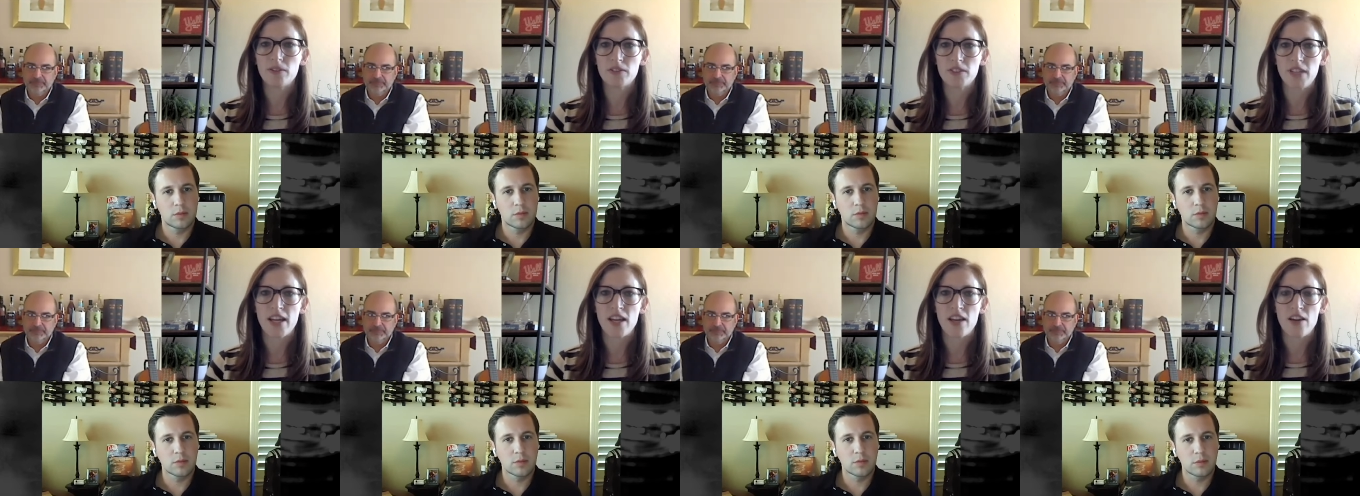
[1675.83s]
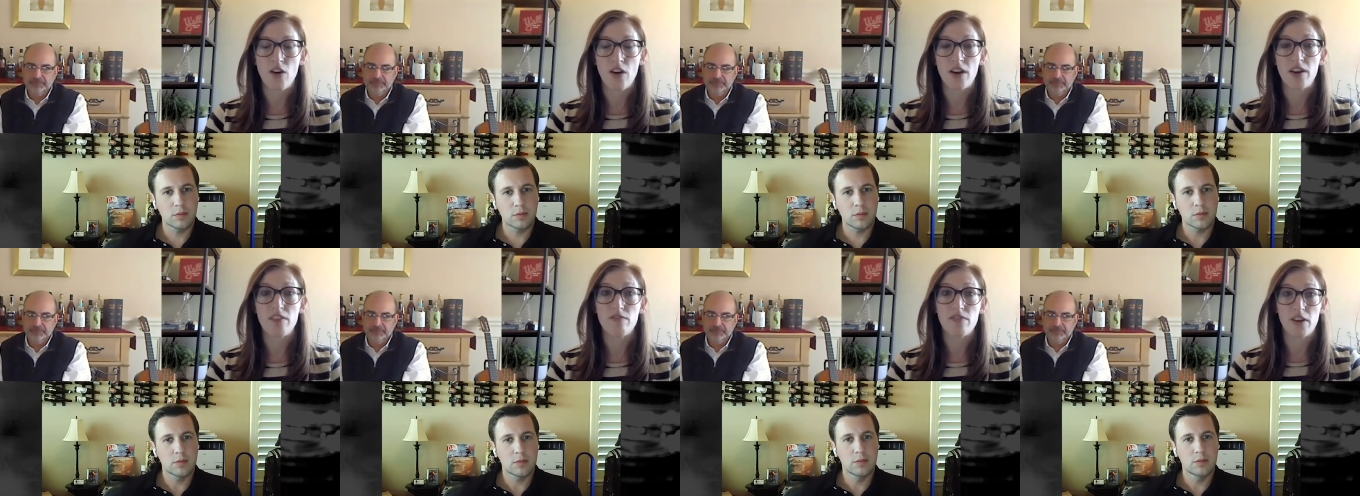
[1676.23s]
Speaker 1: taking
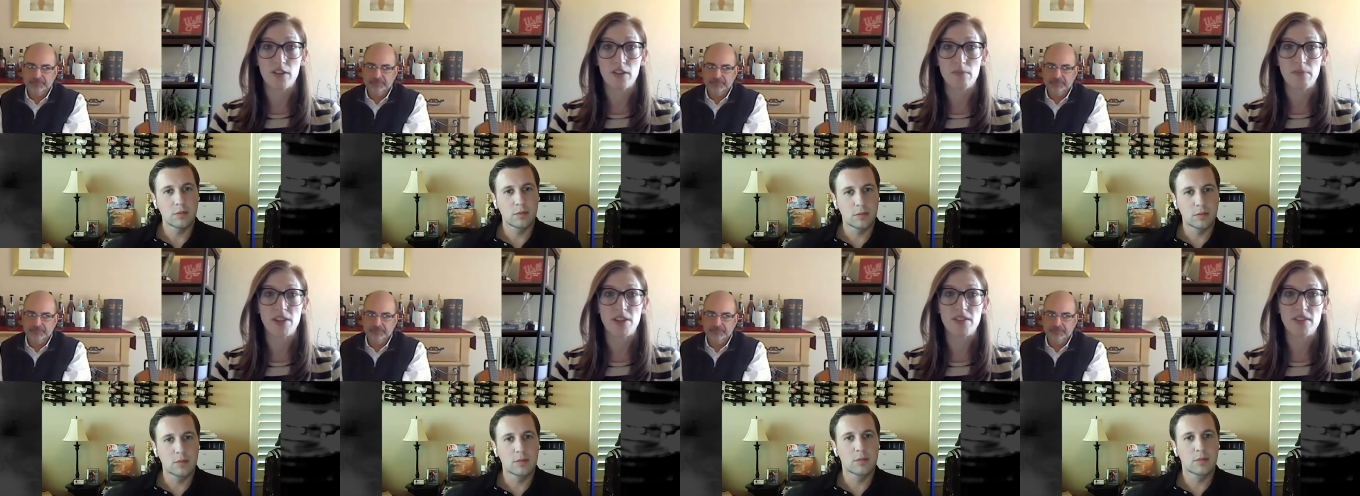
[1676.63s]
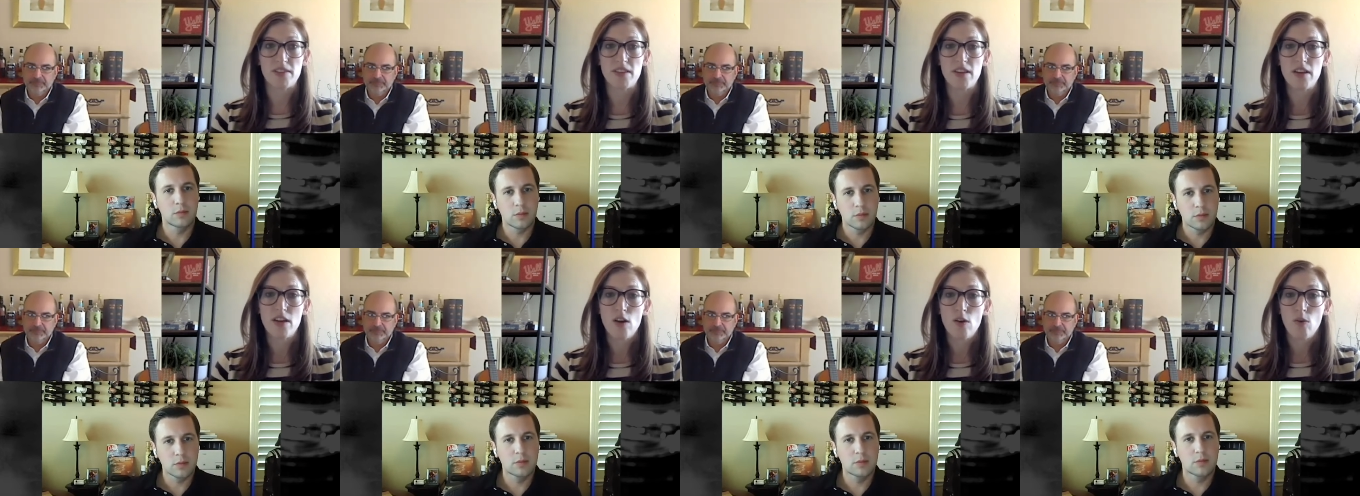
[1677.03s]
on
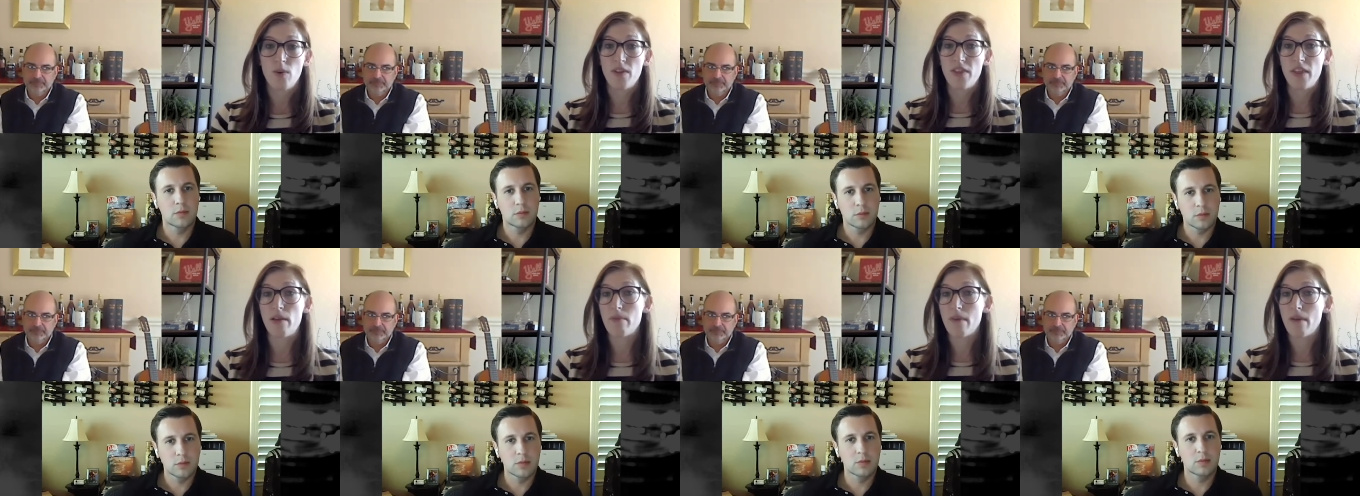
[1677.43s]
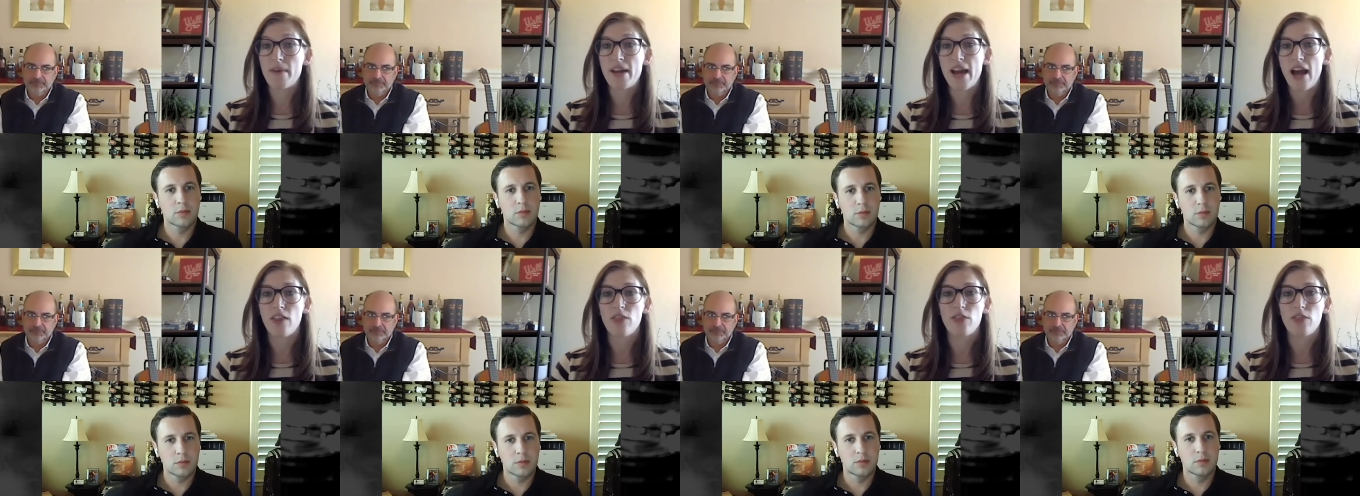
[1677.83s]
investments when they maybe
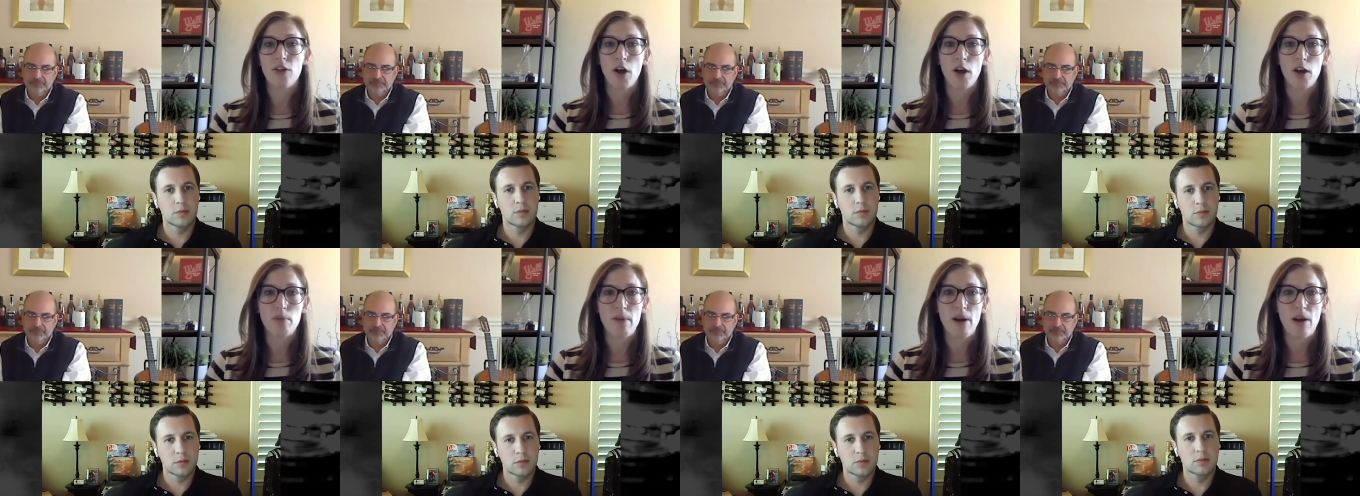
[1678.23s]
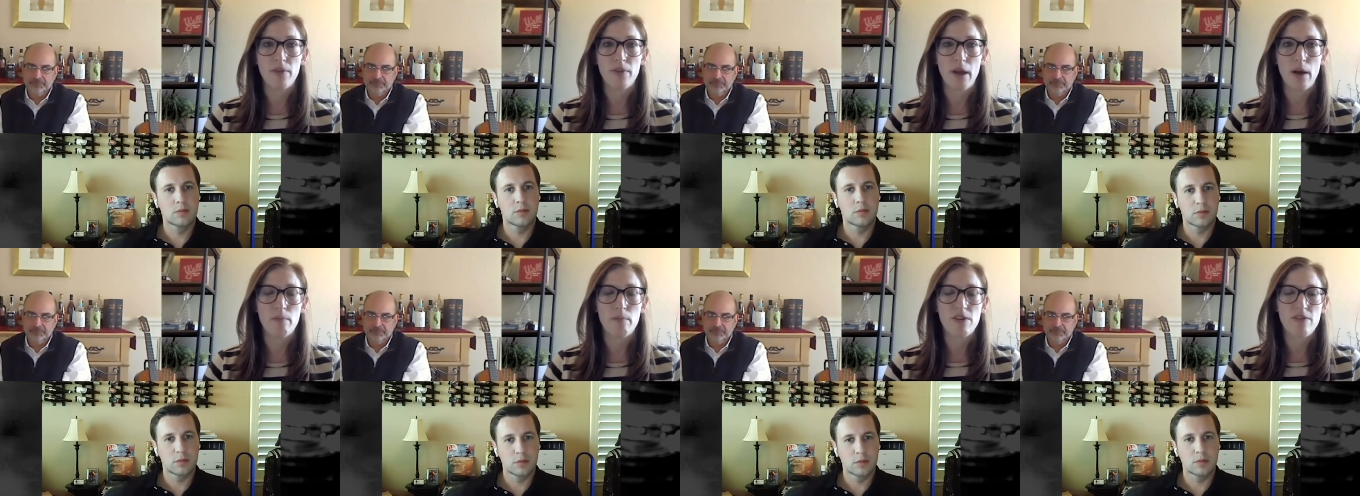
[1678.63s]
hadn't thought about
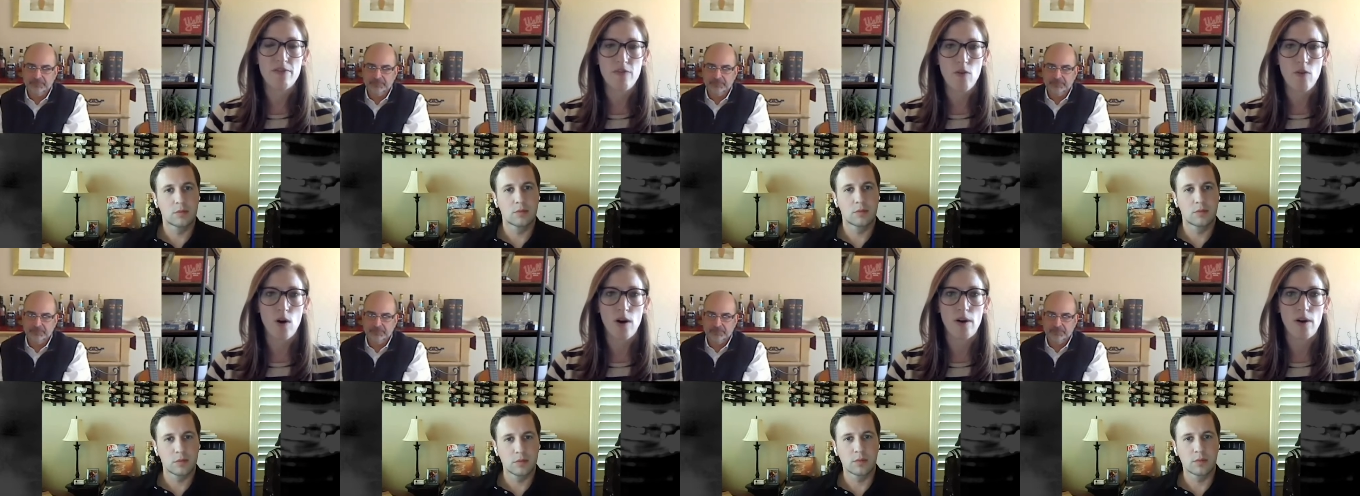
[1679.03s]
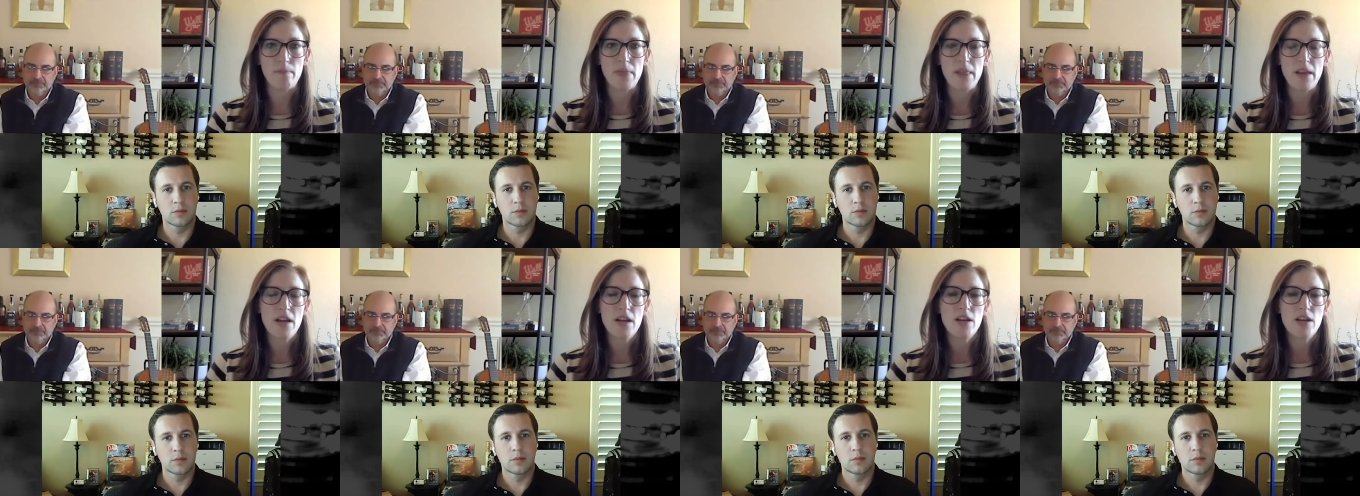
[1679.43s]
that before.